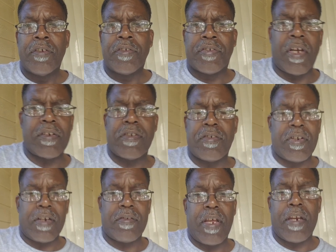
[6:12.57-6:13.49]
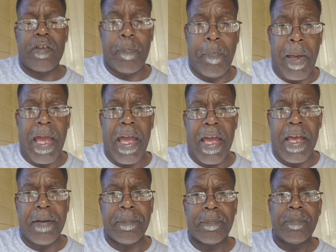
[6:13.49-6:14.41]
such and such that is
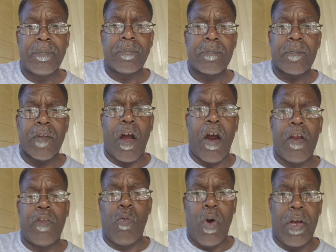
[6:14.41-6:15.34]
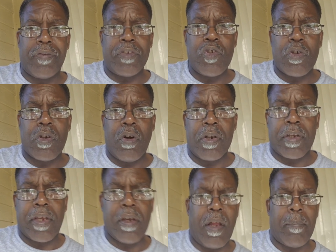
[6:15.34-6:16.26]
bad are the ones that you can go
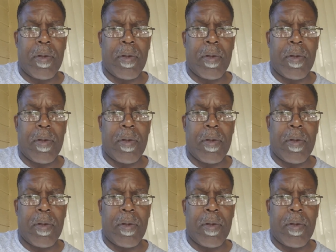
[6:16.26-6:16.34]
and kill.